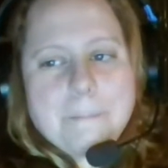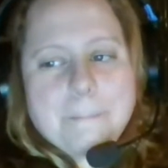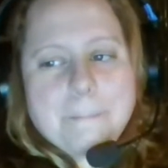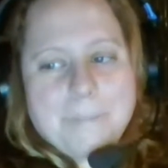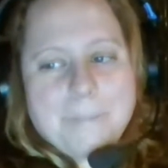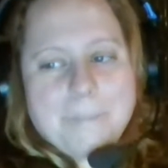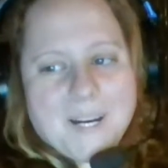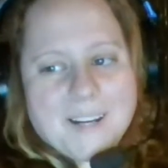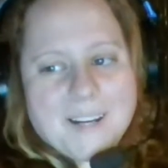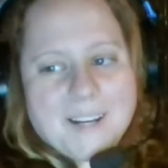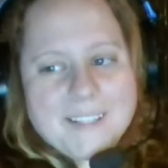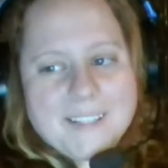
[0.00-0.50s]

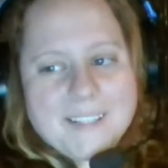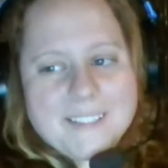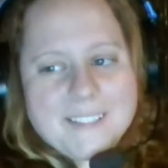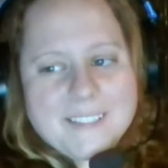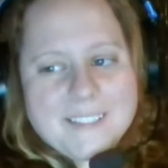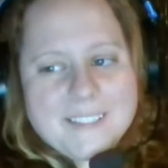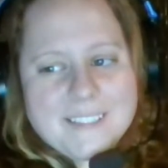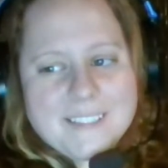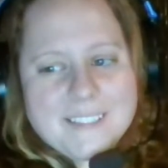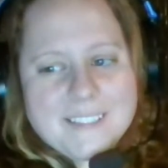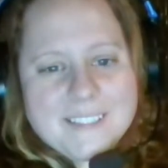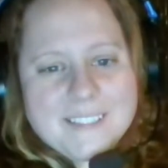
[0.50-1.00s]

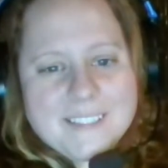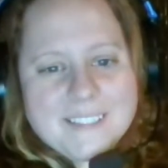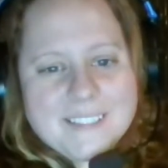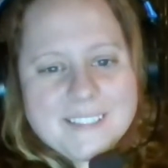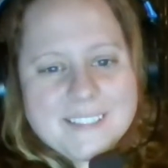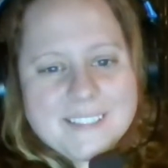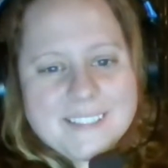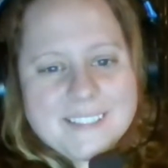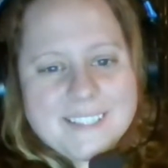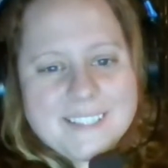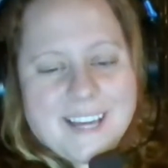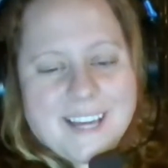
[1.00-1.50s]
But
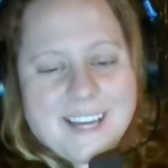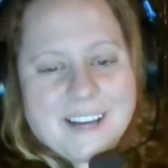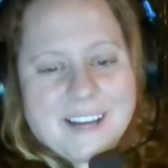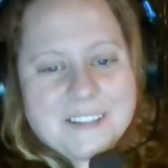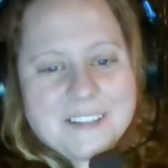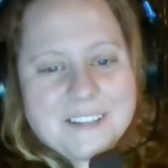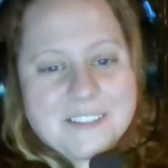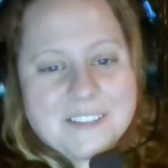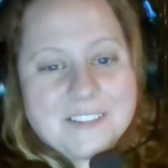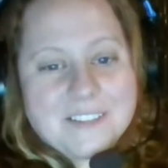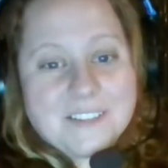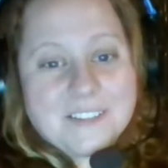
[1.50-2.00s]
yeah,
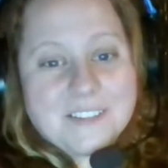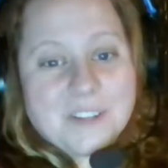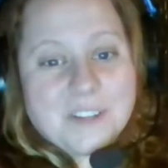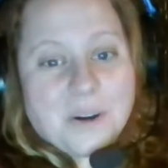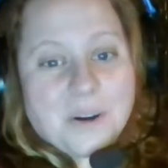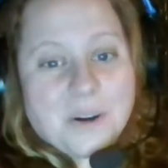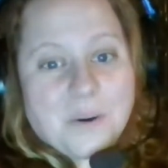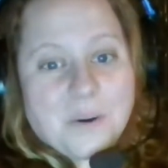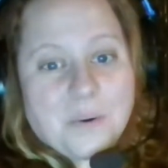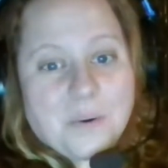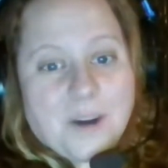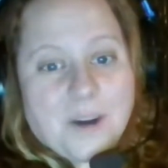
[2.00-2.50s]

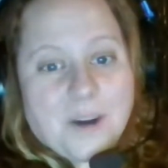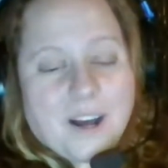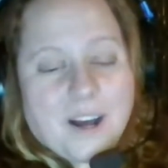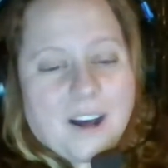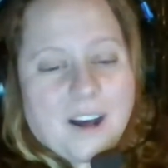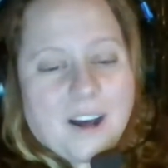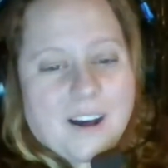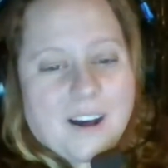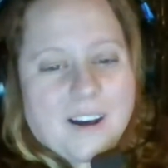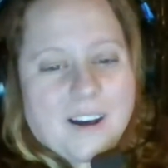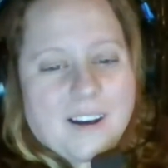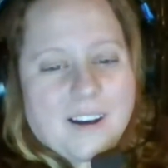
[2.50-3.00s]
so
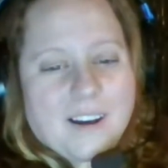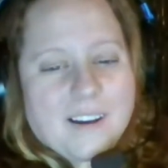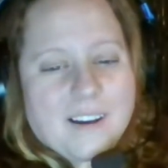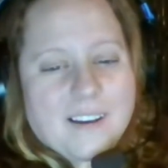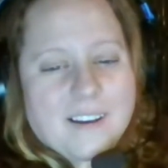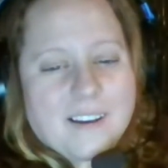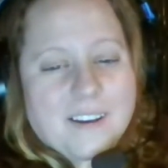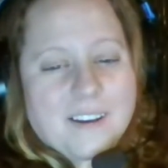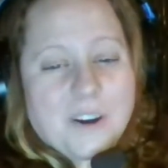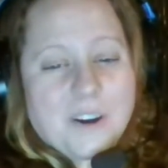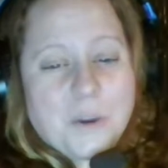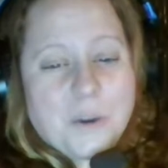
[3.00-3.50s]

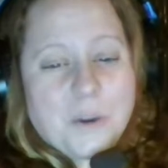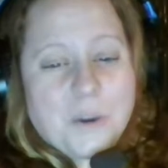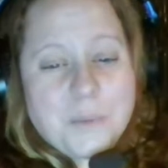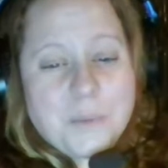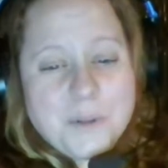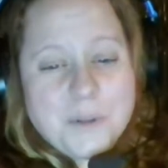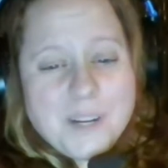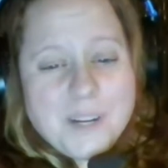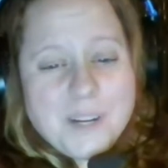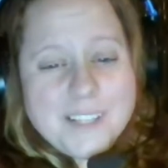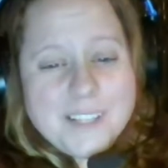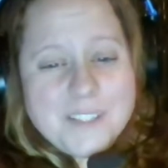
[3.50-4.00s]
I hope
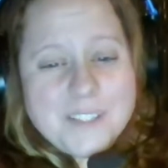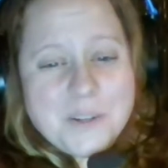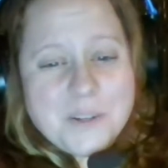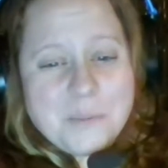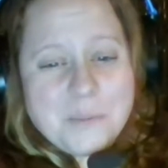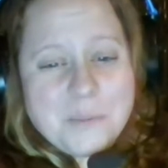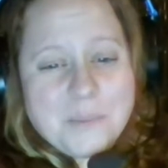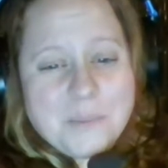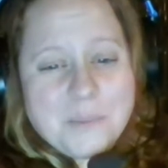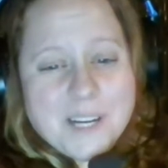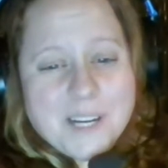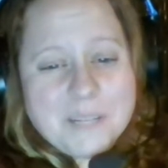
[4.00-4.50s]
you guys
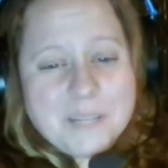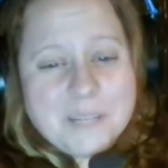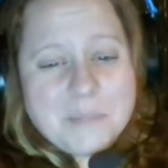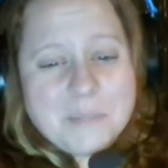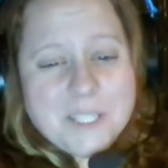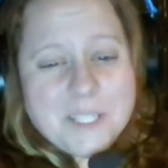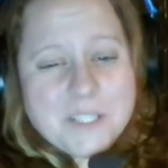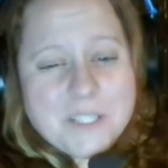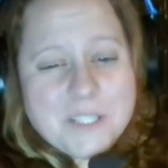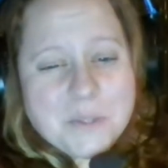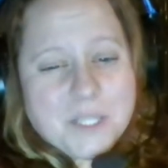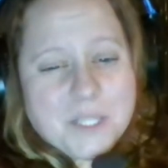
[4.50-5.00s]
don't mind
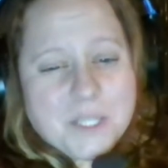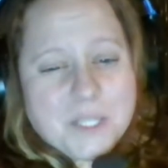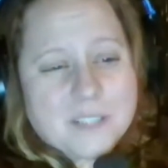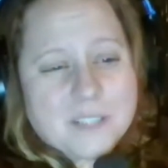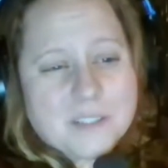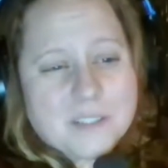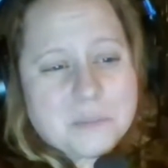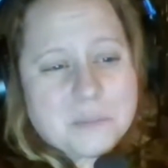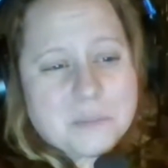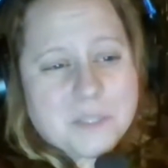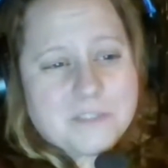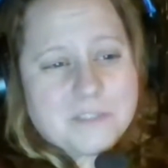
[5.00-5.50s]
me doing a
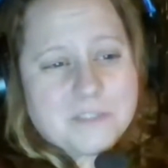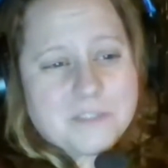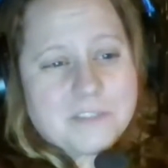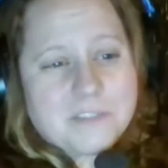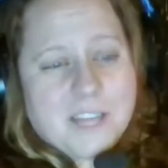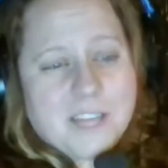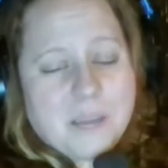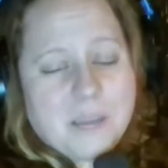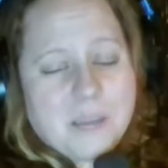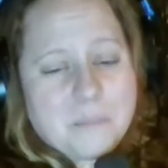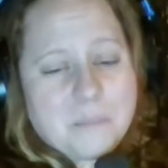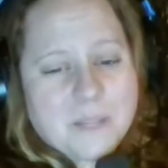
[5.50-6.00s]
little bit of
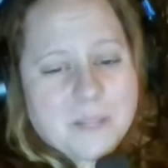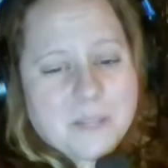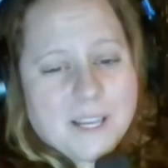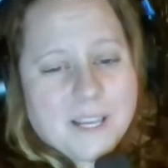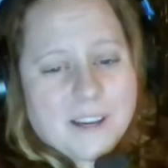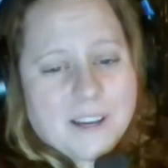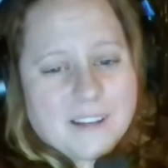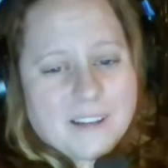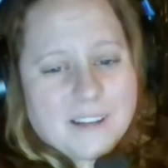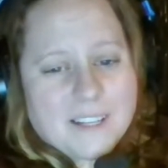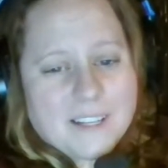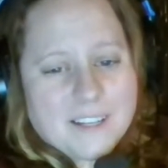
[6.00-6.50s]

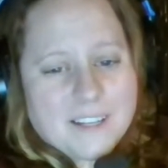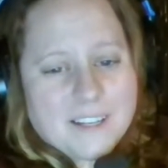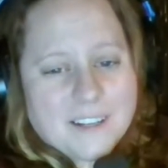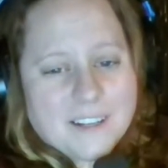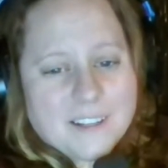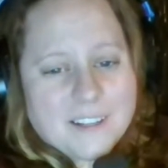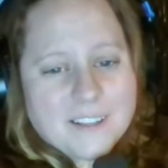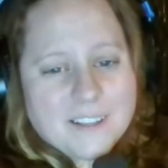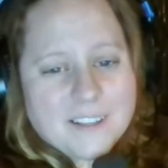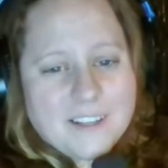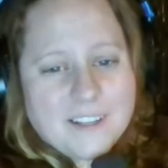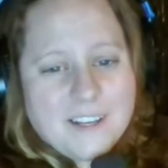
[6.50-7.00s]
gameplay on
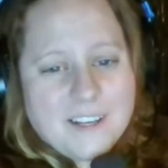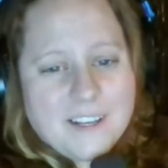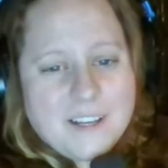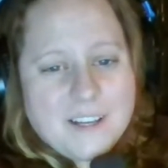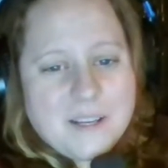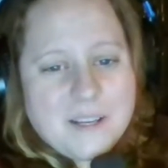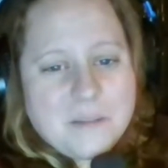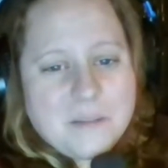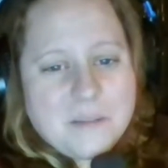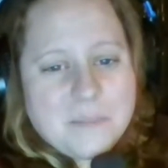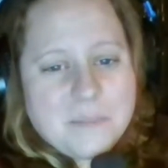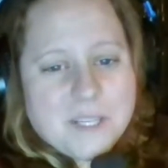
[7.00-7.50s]
here,
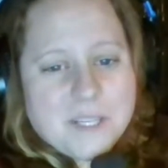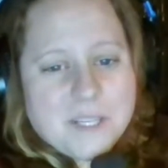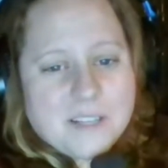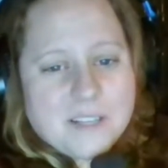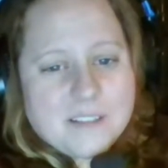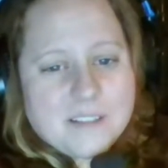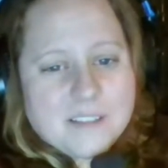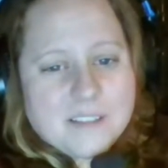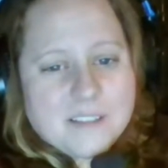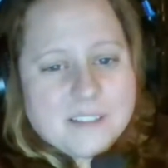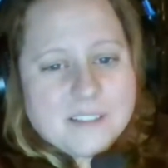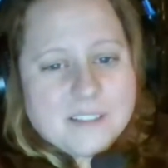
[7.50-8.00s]

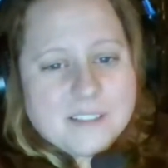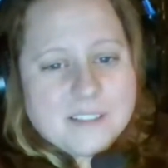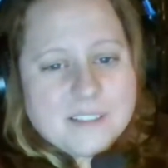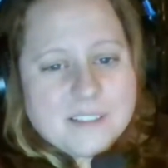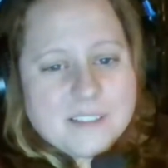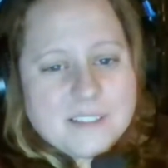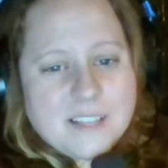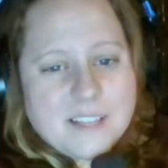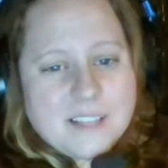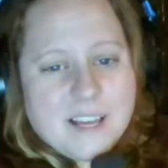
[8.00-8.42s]
because